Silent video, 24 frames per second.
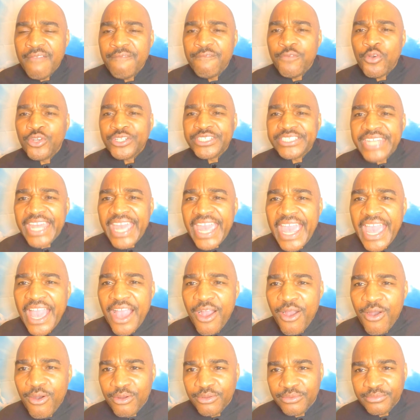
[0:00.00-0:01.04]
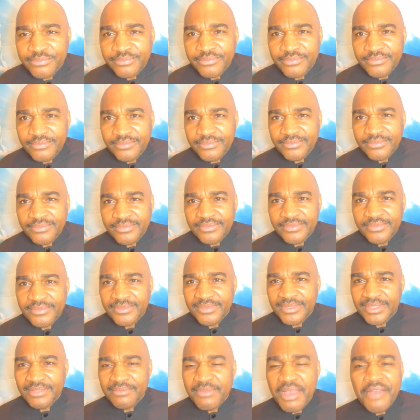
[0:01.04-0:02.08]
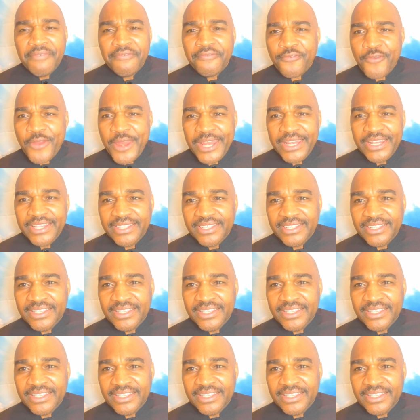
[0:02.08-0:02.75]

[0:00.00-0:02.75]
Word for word: foretell. My friend,